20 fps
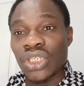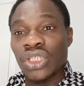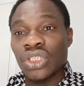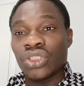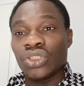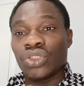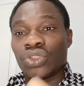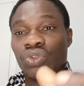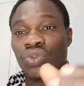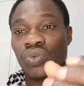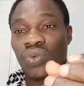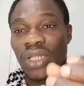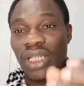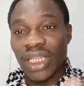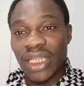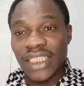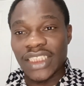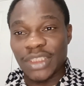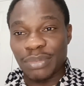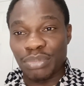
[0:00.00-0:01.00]
to
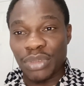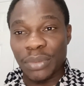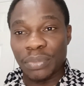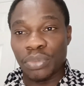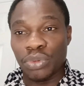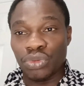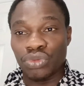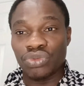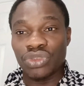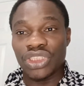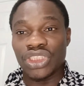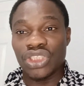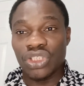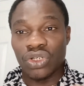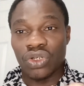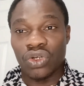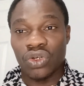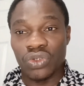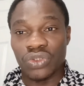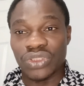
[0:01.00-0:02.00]
let people read your
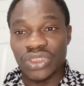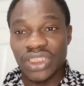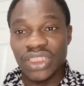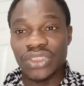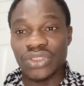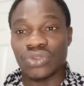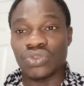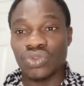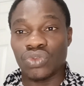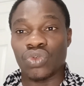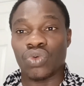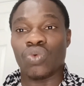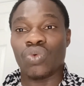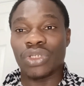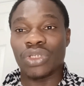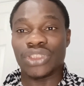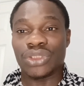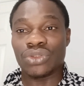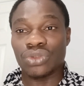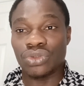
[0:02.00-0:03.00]
content to know
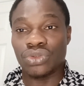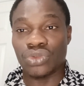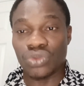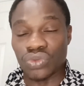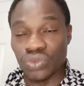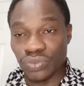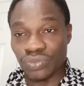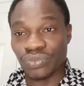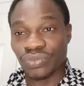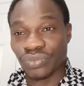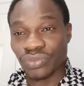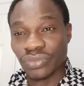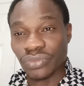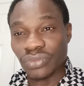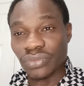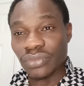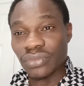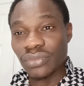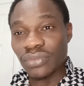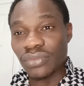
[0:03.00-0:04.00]
what you do.
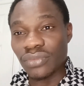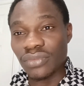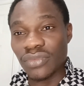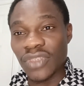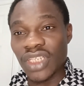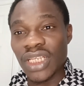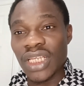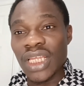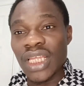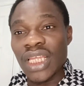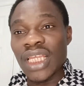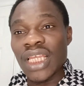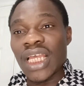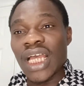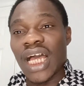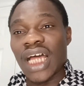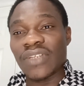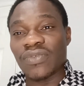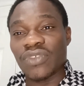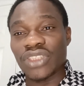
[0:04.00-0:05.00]

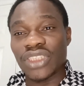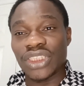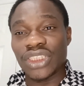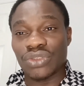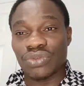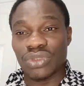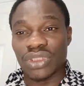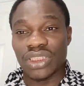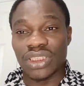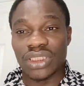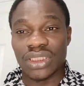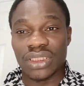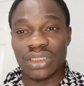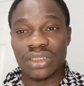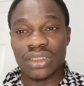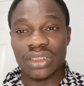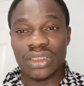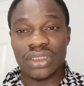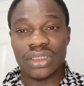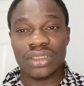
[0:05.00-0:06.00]
And for this reason,
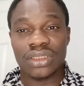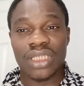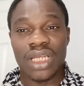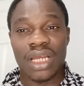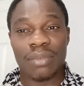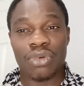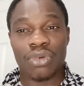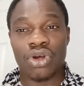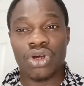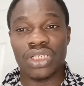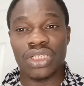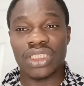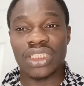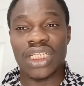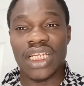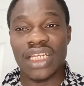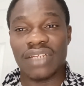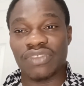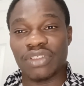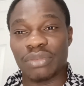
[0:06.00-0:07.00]
I'm calling
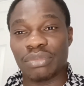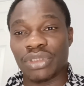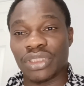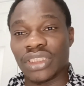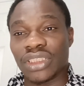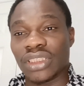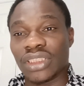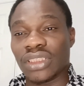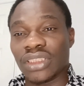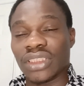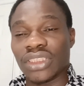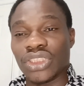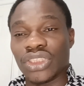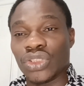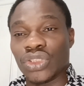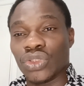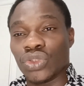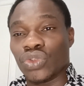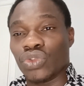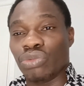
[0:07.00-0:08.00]
everybody
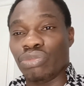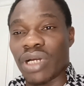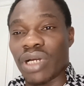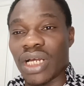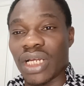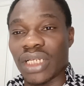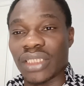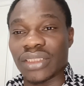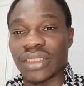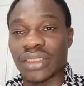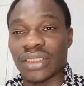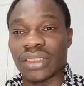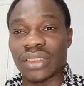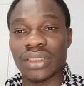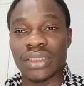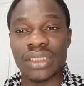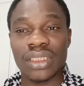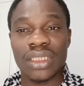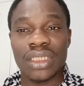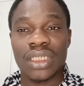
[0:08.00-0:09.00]
YouTubers,
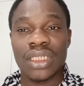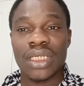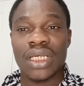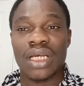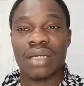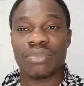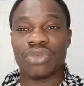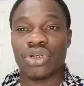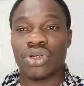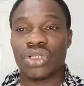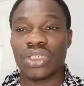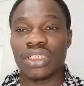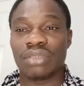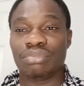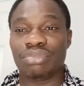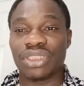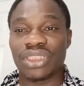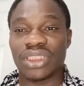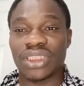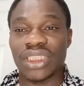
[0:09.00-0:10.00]
I'm calling
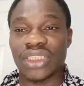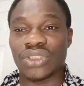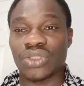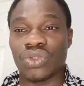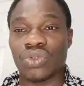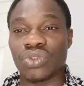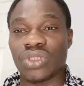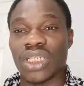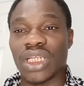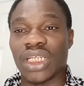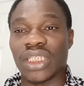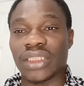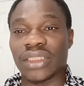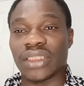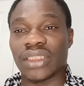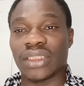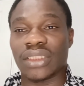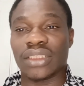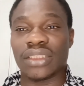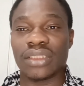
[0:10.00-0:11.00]
business
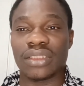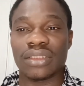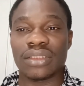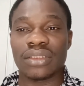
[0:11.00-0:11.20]
owners,